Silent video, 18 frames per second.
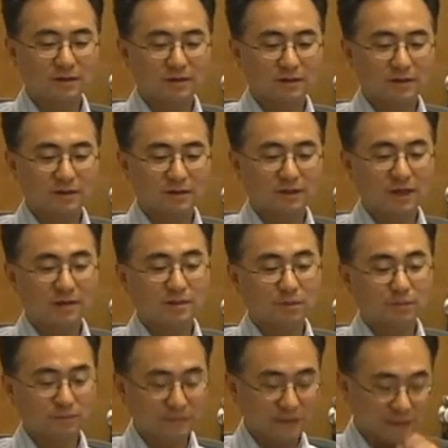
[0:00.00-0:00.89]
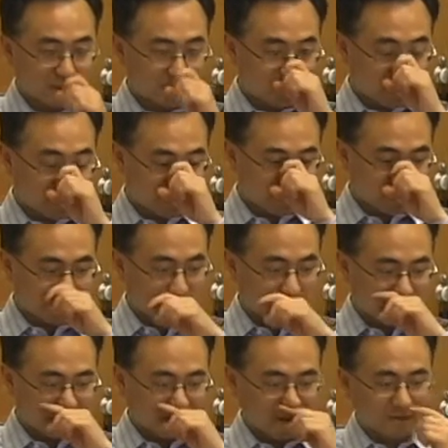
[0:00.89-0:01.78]
So that brings up
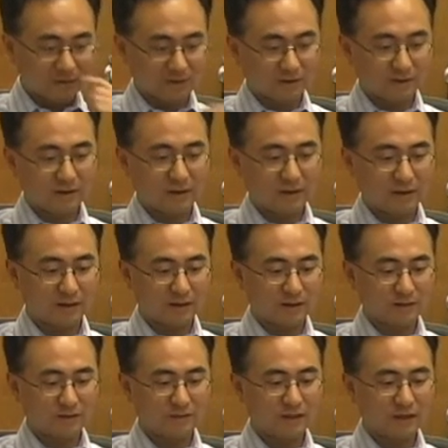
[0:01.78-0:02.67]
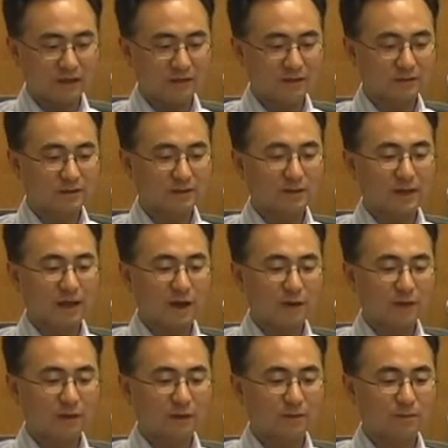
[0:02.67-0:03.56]
another challenge, that
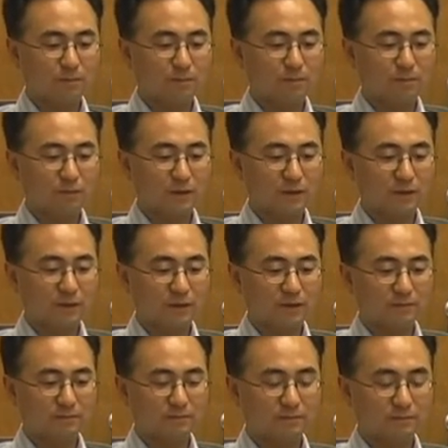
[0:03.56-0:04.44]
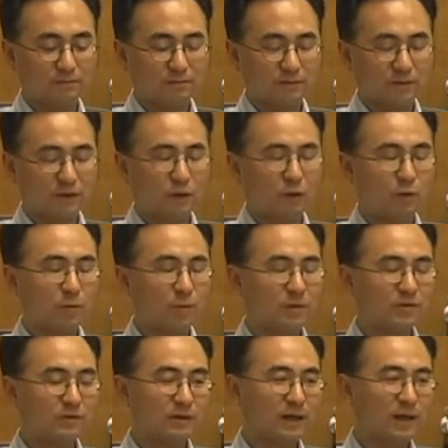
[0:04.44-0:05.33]
how you're going to bring the
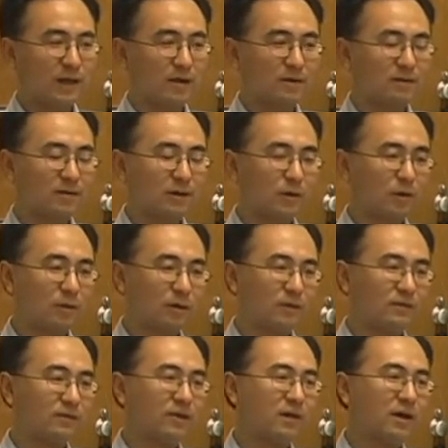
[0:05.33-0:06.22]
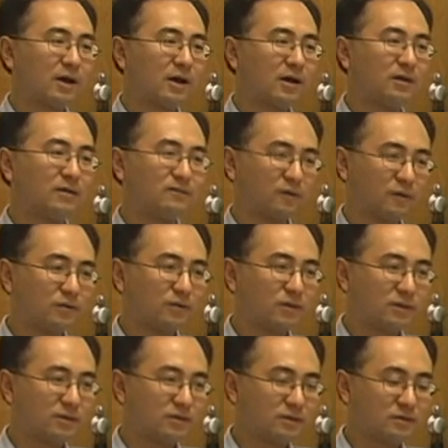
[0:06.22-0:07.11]
HOMO down that will give you a high
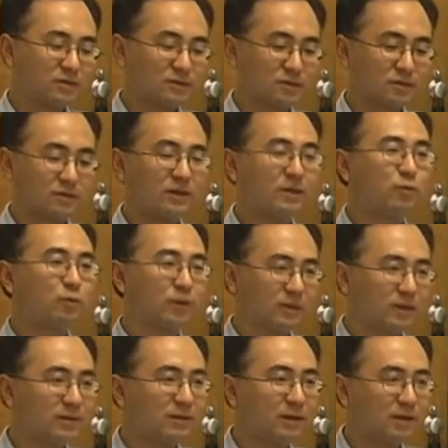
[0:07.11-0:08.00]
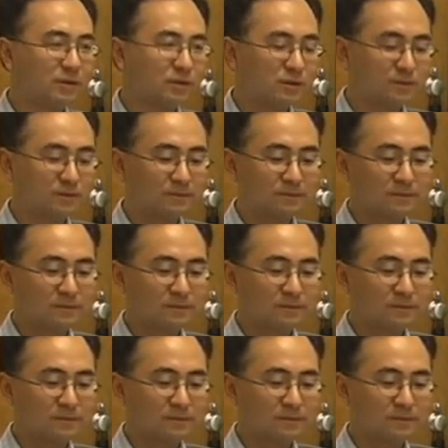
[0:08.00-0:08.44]
voltage. So we did that too.